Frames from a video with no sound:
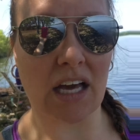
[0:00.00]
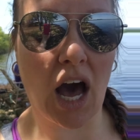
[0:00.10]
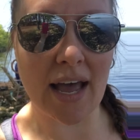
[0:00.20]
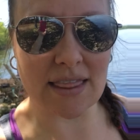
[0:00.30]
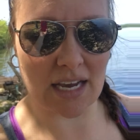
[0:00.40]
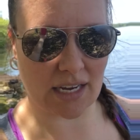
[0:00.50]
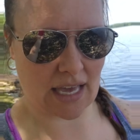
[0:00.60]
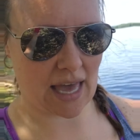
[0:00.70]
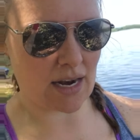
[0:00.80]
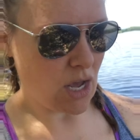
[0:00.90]
got there
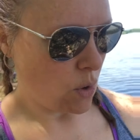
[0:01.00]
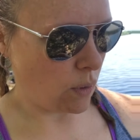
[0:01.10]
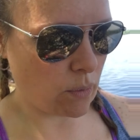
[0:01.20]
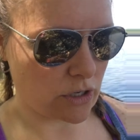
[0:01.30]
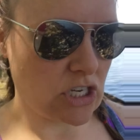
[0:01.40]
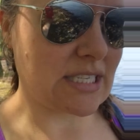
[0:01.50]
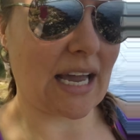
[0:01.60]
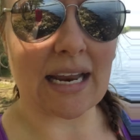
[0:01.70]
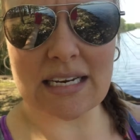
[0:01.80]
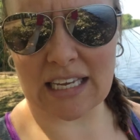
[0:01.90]
yet. We were just not
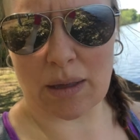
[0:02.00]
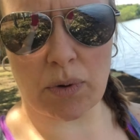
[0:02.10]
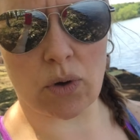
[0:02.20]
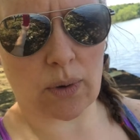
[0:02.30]
getting to chemical